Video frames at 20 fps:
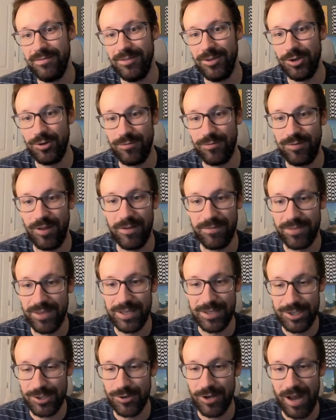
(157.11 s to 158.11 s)
little fluff thing
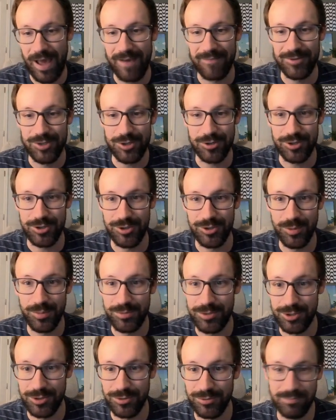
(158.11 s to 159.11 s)
that you can have in your cube
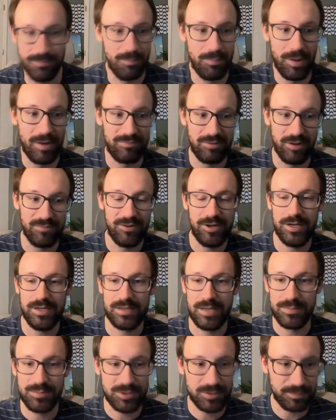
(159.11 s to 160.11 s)
to buff up fighting
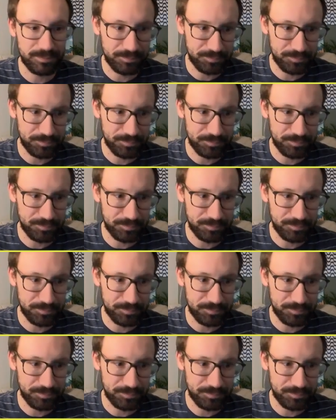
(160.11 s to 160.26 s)
types.